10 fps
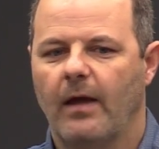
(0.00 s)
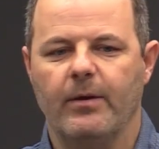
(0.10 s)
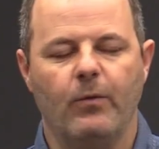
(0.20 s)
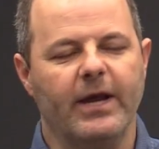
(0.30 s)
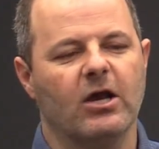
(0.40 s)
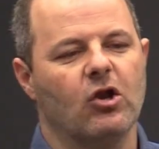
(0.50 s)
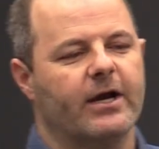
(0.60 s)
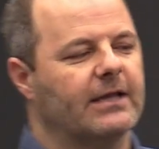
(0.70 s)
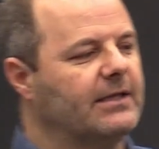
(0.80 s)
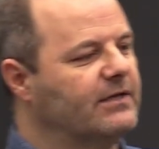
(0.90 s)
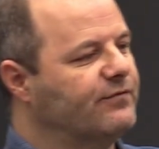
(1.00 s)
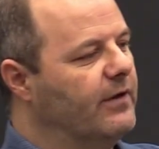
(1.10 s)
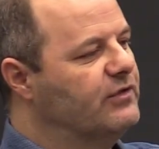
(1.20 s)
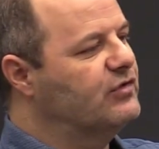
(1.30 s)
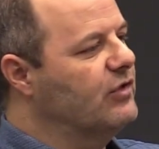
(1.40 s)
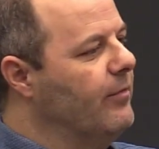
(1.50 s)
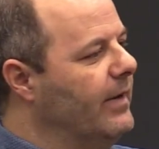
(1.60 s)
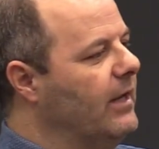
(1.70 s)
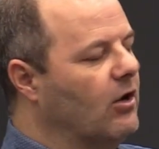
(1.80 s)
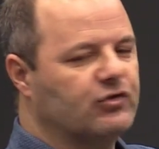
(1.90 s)
I mean, we could look at this on so
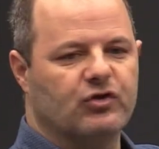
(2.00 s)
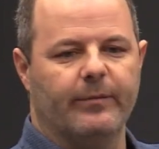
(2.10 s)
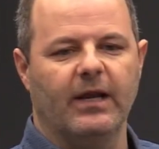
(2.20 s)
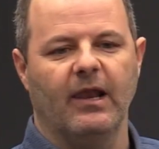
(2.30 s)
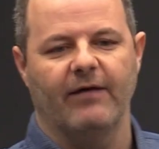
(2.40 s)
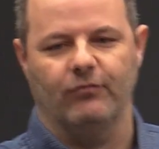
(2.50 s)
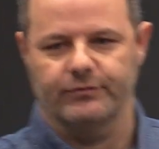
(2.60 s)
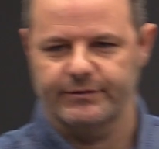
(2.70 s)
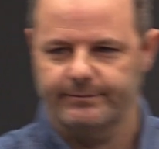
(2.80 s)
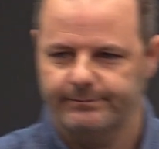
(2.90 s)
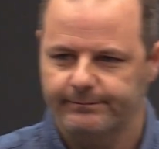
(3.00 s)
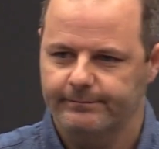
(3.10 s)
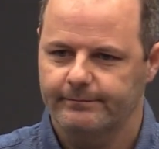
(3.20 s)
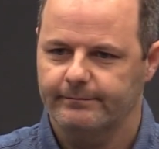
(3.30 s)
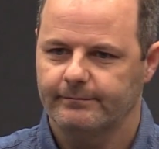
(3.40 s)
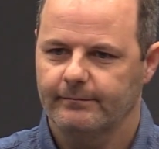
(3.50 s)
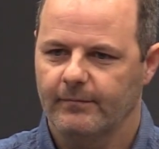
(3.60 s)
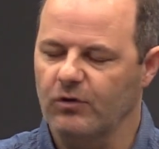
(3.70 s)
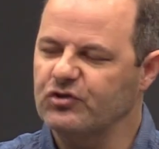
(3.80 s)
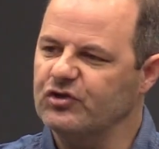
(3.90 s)
many levels.
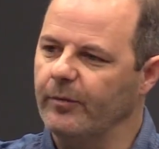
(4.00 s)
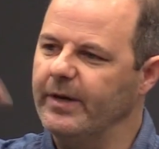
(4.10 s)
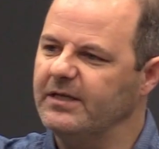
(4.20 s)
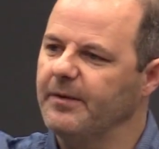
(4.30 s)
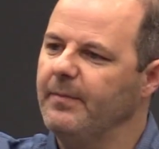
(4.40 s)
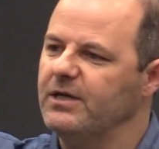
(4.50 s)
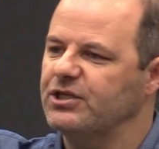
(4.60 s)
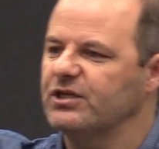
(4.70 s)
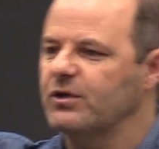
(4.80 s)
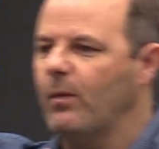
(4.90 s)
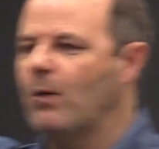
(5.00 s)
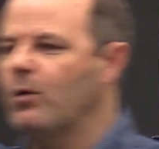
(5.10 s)
There are so many dimensions in